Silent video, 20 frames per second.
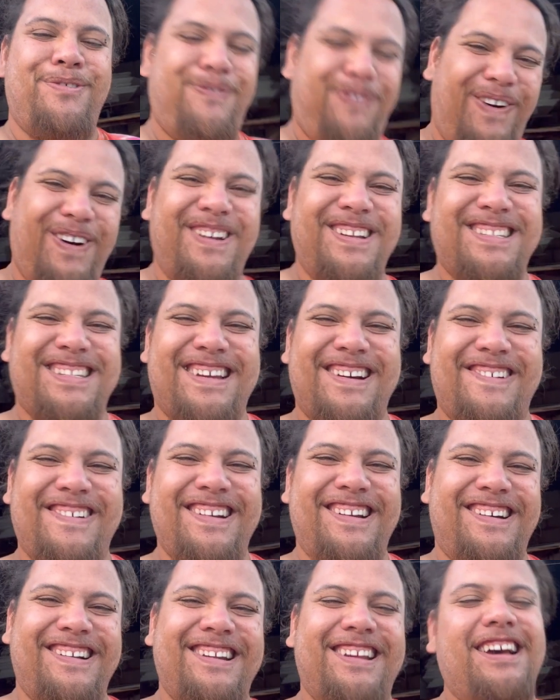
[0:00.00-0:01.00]
What is
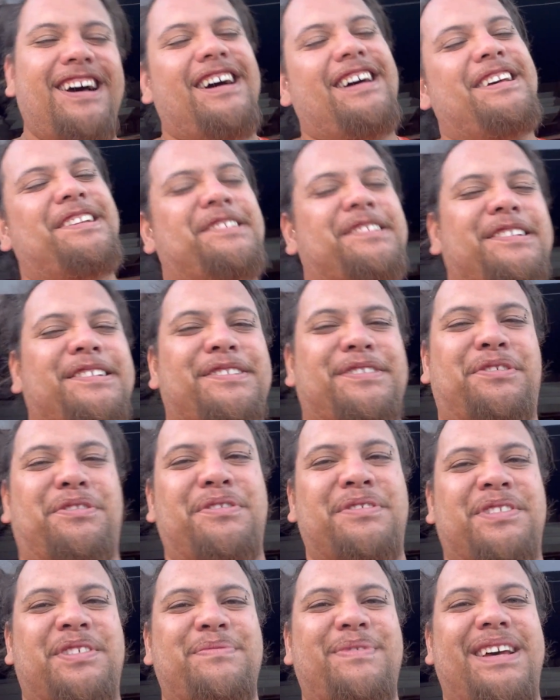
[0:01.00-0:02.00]
going on, guys?
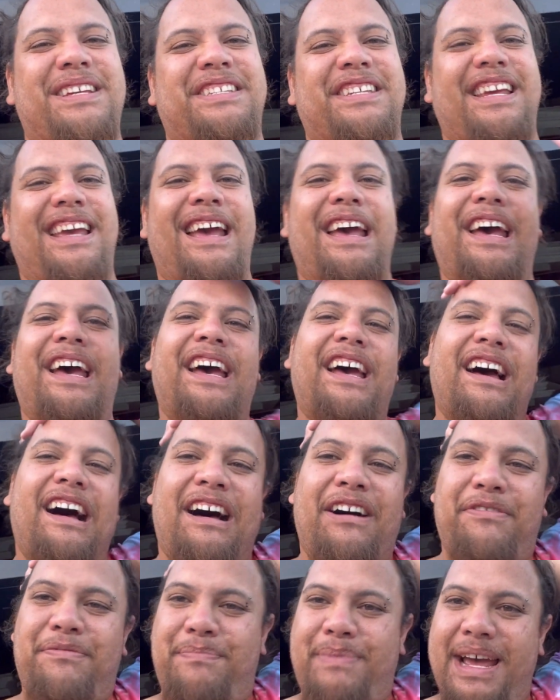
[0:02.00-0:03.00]
Excuse the messy hair.
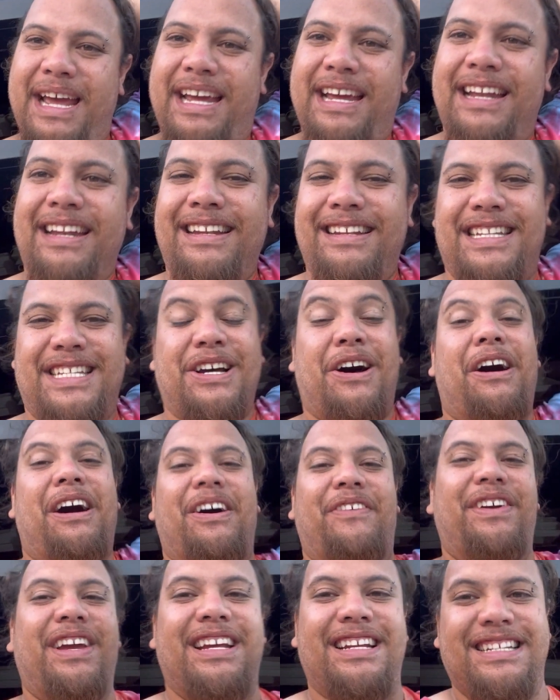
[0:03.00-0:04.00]
I've been
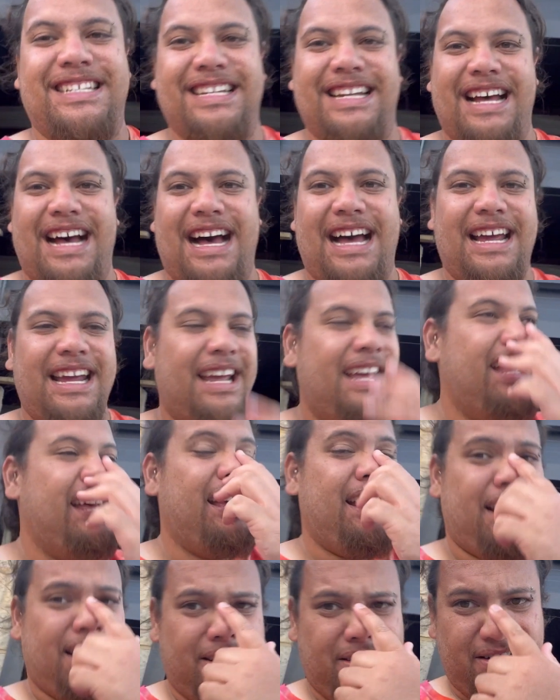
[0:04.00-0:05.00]
diving today.
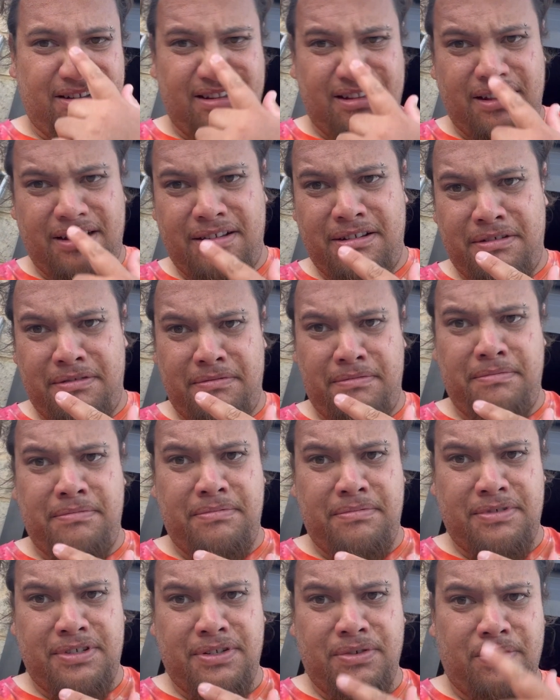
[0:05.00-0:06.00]
Got a
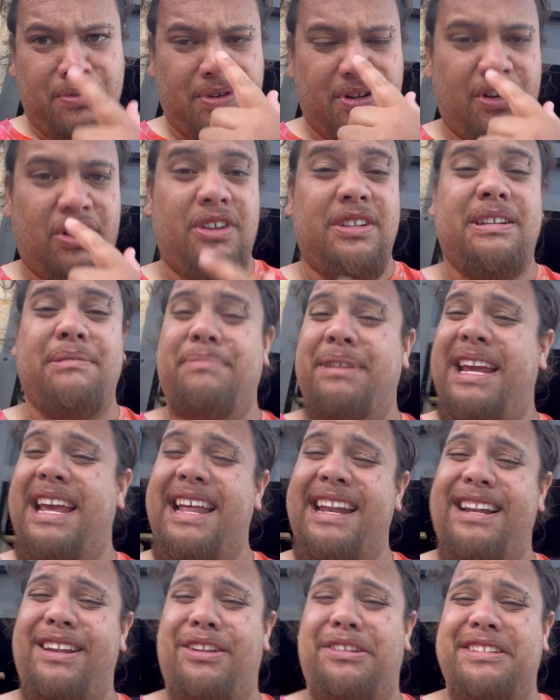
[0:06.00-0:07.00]
sore nose. I've been
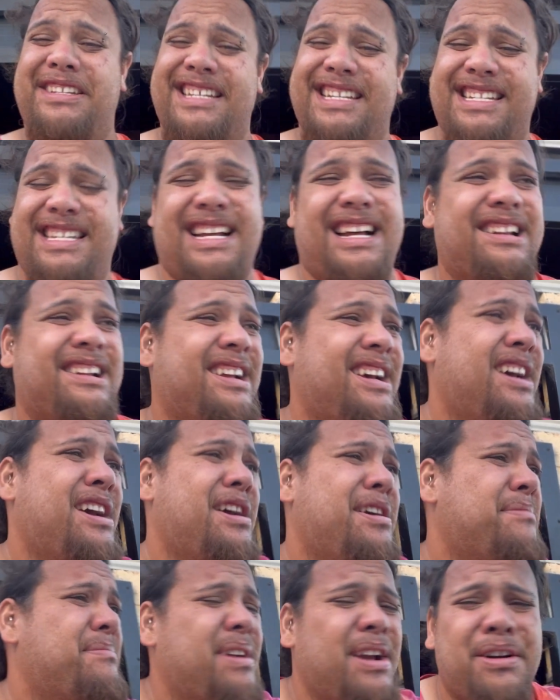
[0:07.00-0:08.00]
getting lots of sun.
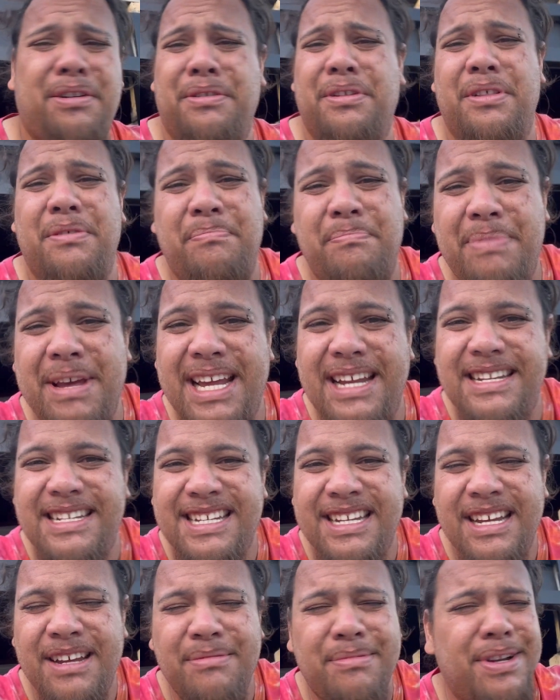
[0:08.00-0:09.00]
Been going to the beach.
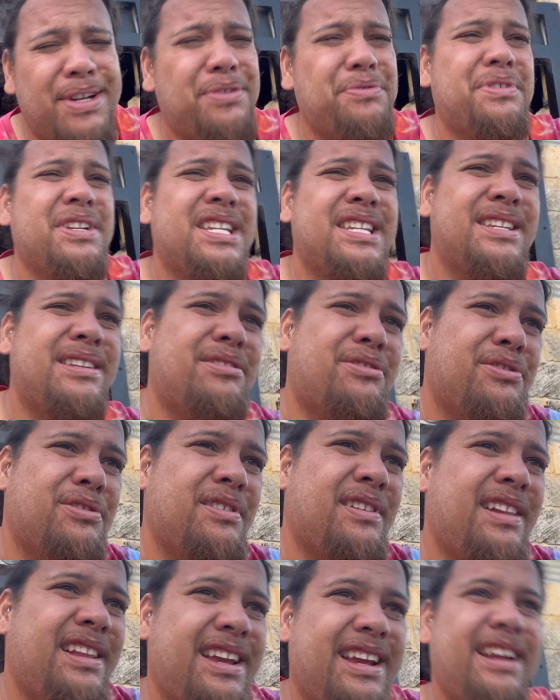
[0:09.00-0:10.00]
Been doing
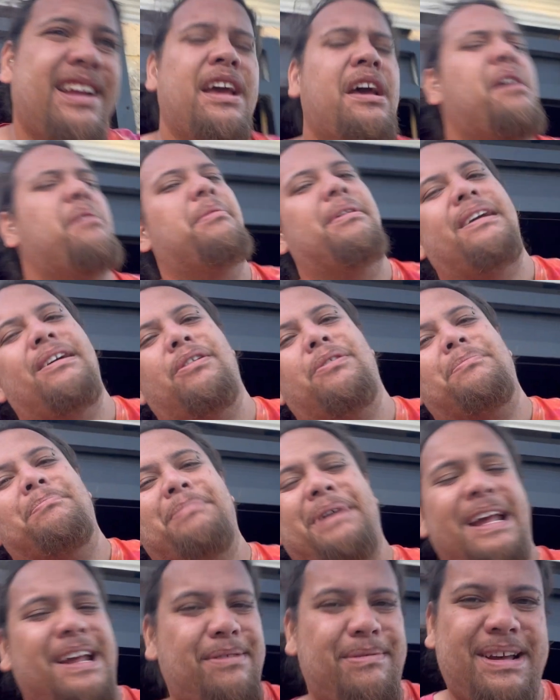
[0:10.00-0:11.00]
snorkeling. Been going
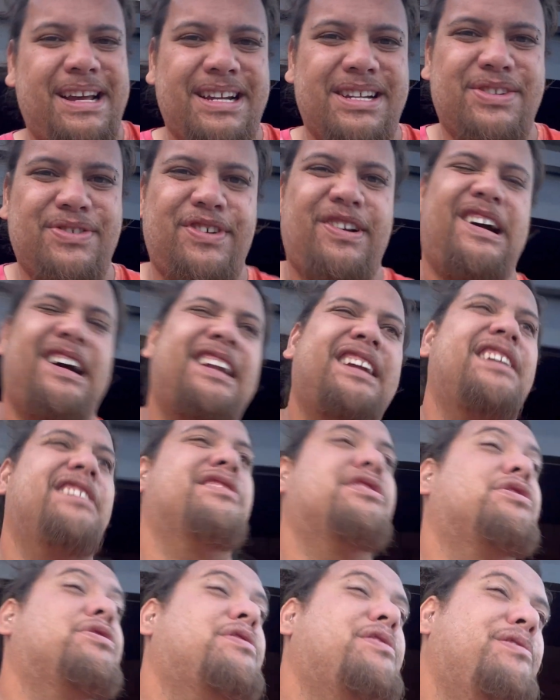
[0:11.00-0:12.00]
BMX riding,
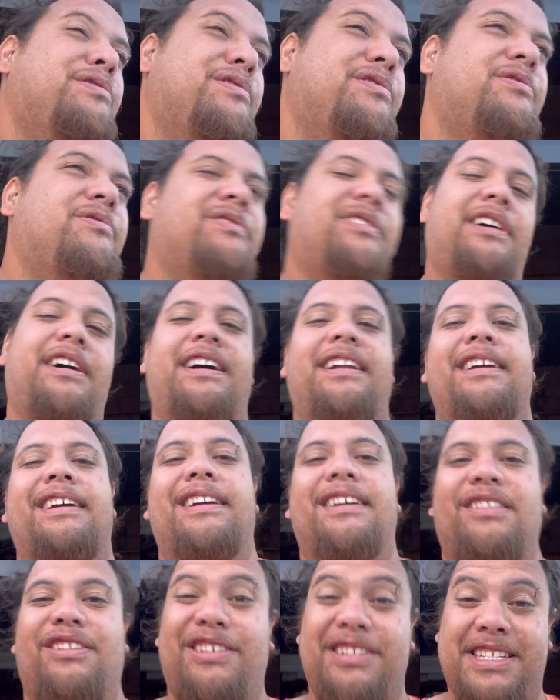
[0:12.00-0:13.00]
scooter
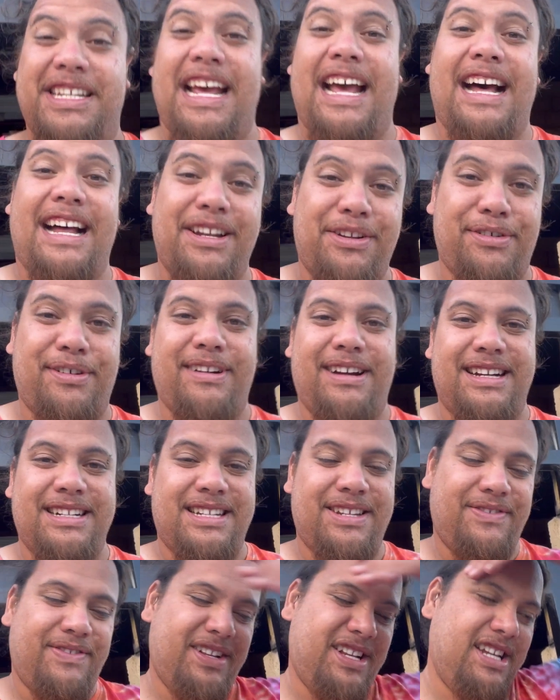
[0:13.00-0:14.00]
riding, lots of outdoor
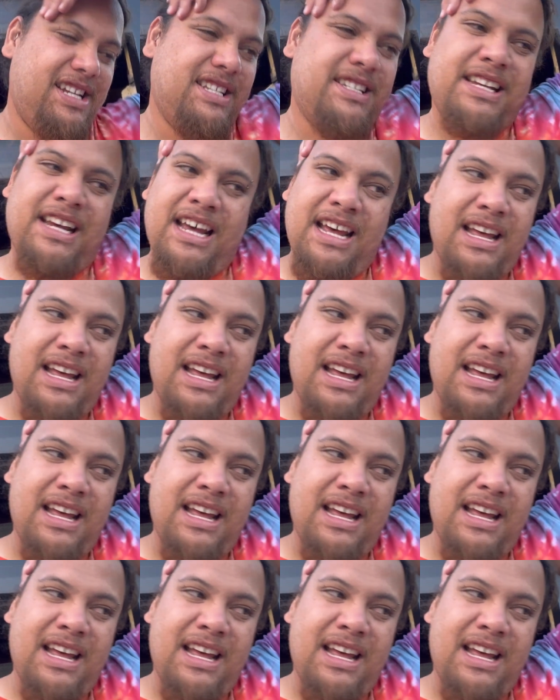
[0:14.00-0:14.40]
activities.